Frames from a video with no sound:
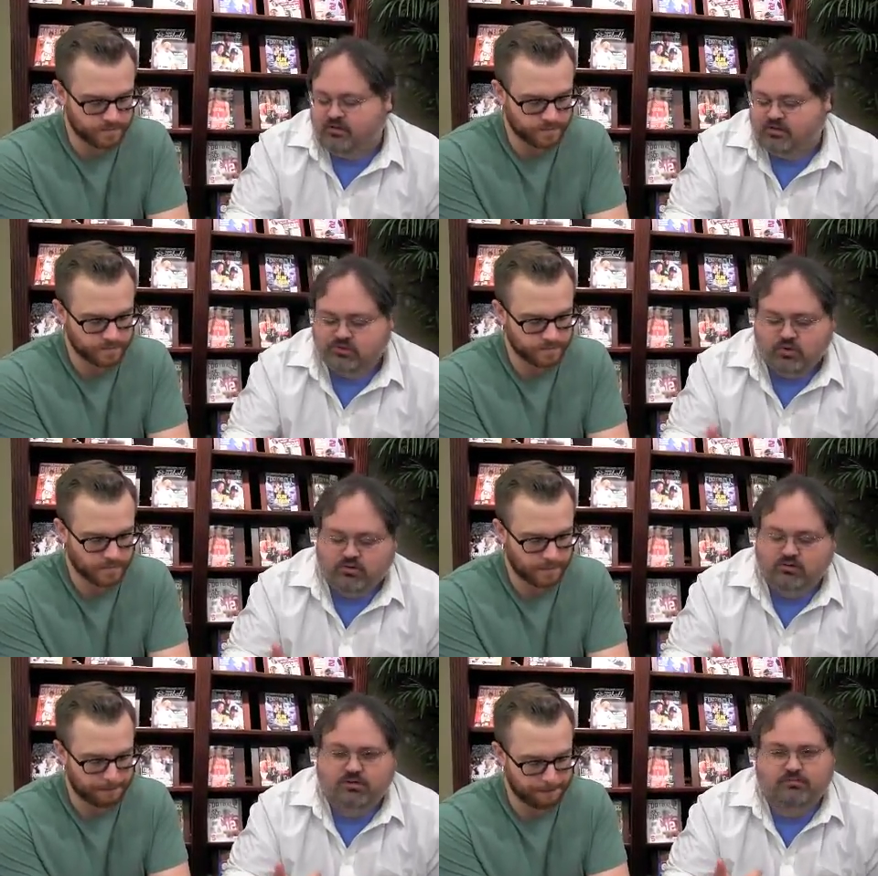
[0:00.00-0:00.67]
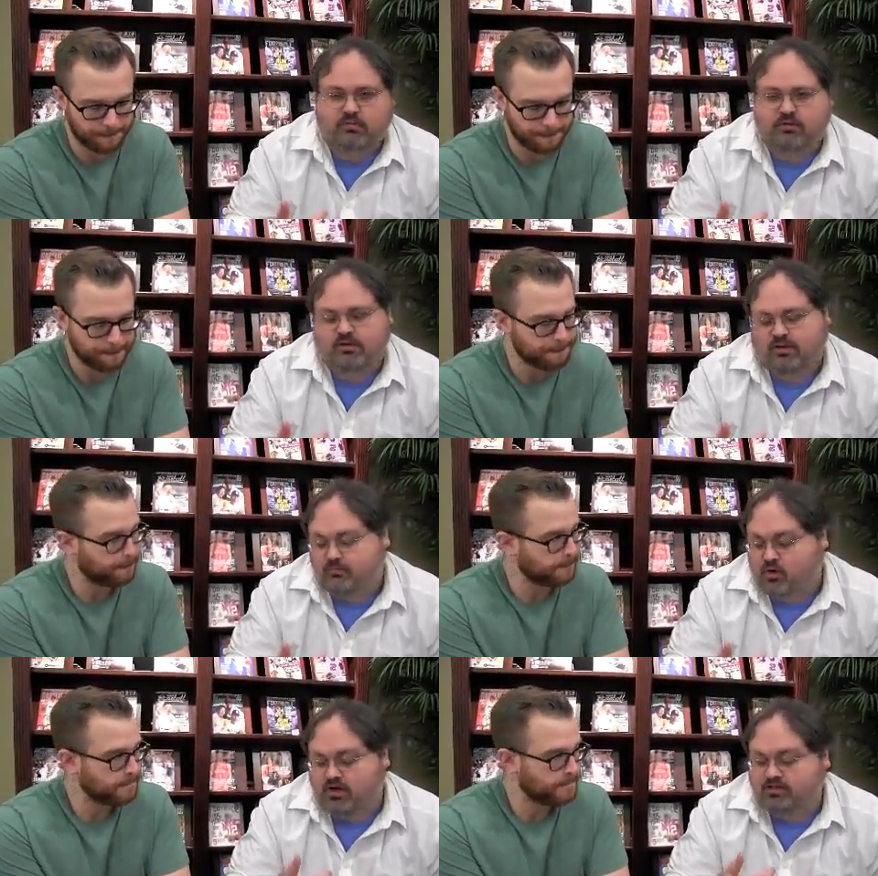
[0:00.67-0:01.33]
Speaker 1: Le-
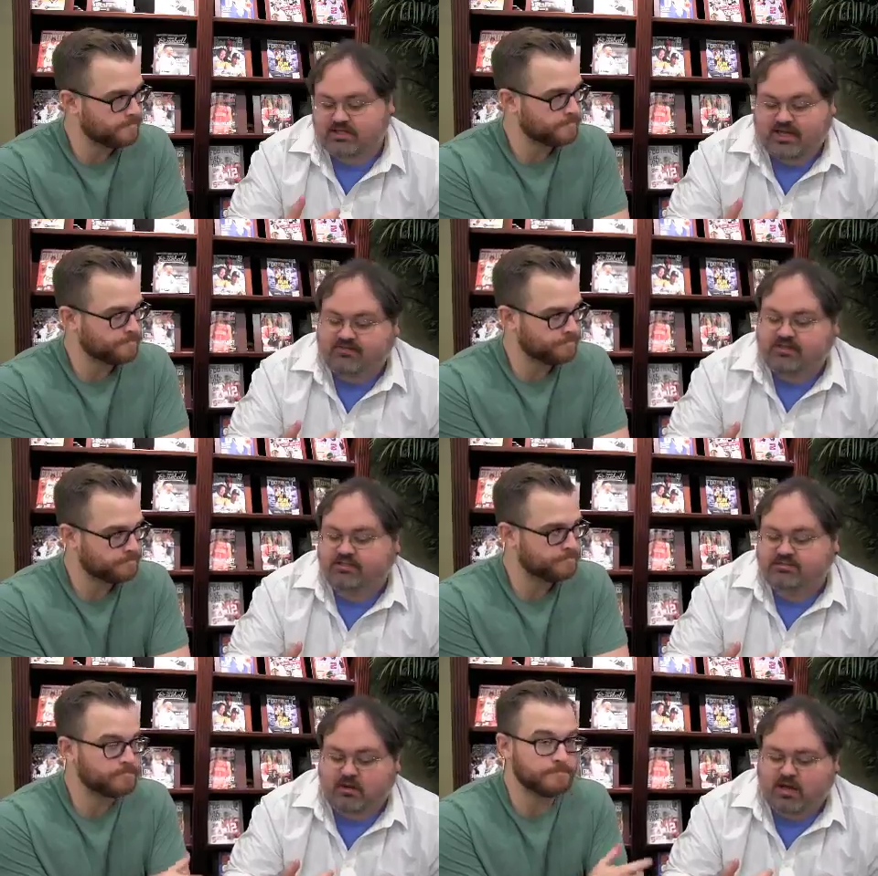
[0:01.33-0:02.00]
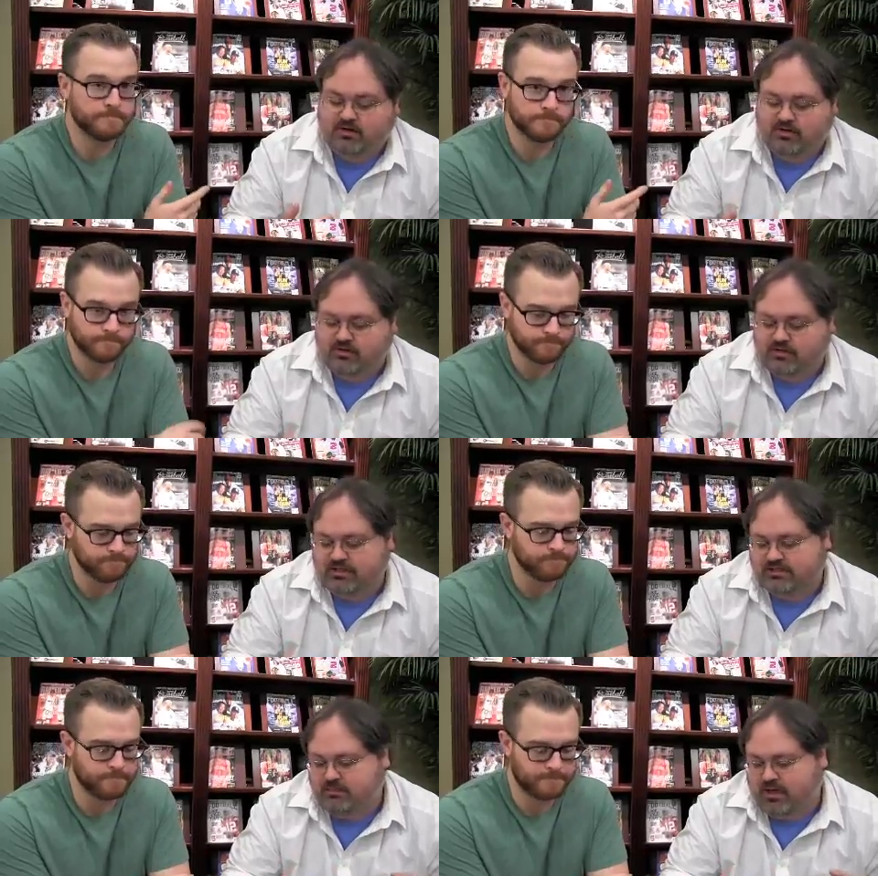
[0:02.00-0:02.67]
LeBron's gonna have his model
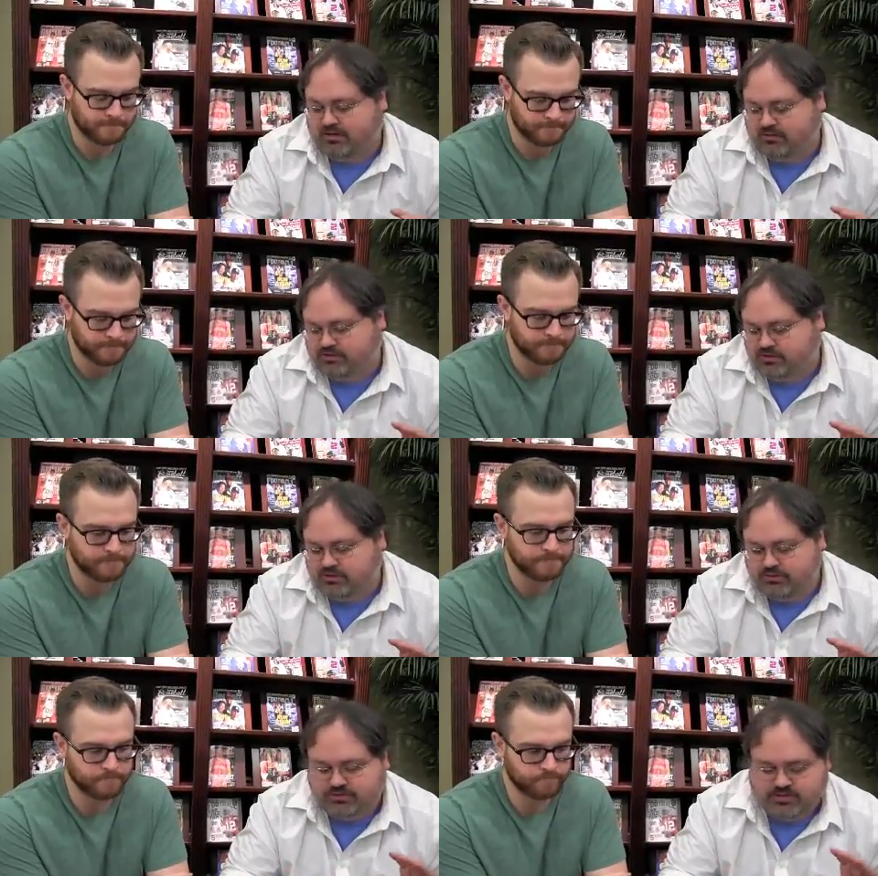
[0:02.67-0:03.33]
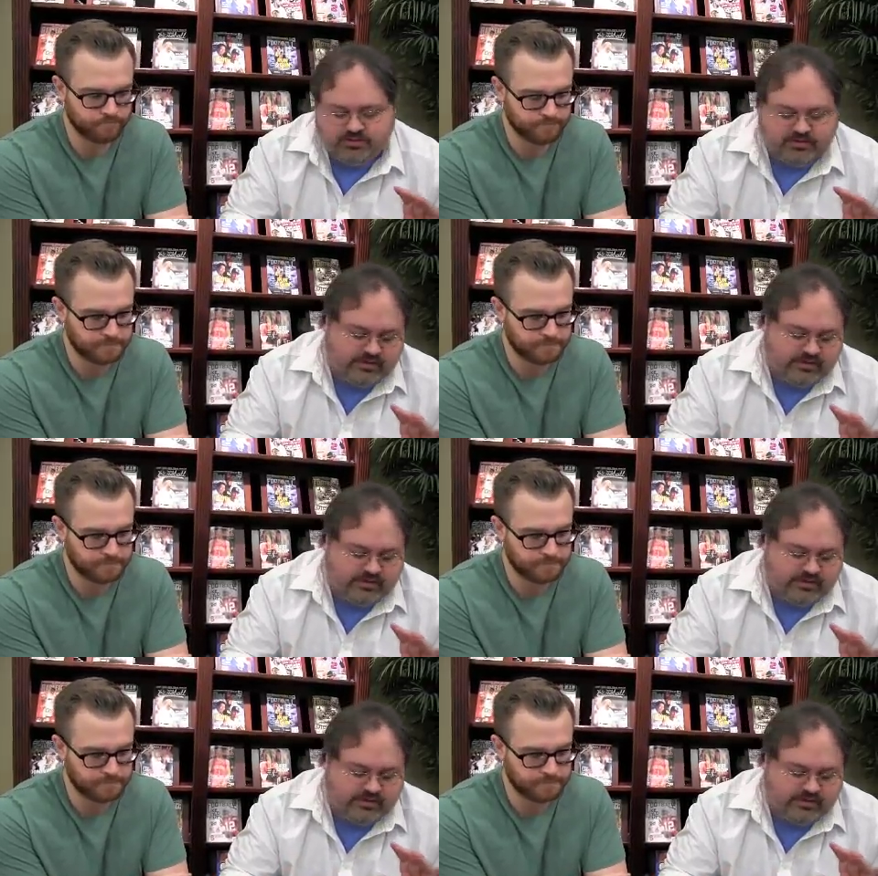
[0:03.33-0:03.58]
his mm-hmm. model shoes.